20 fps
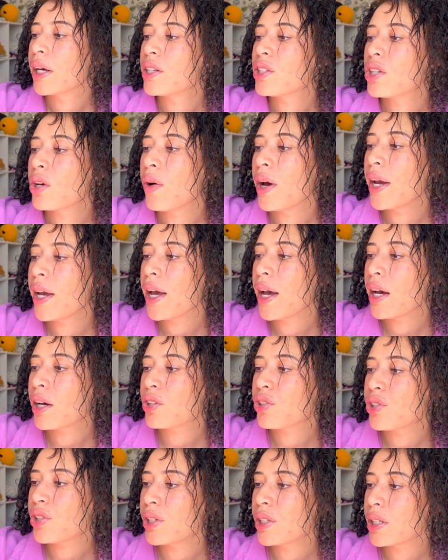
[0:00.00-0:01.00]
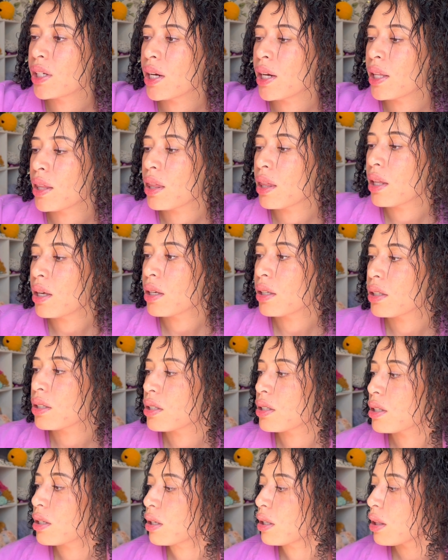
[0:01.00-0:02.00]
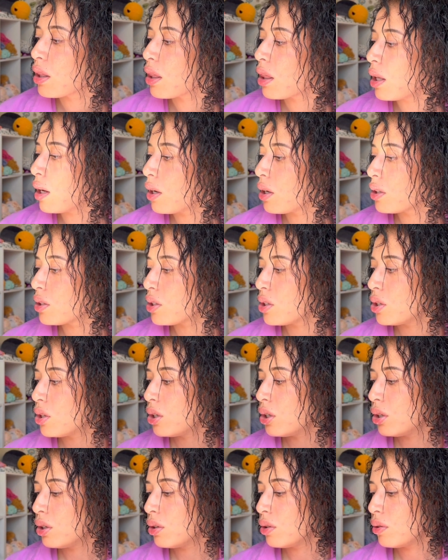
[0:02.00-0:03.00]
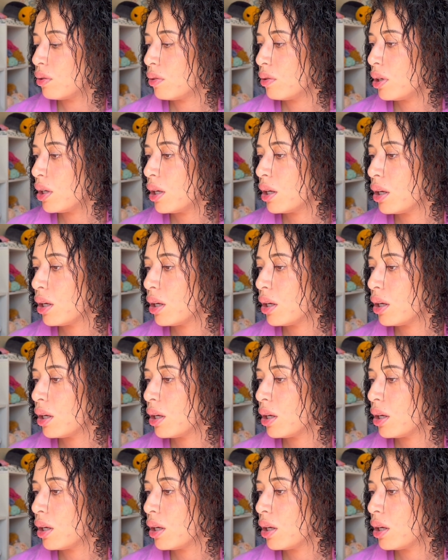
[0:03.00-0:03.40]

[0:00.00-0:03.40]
so I actually got this there too,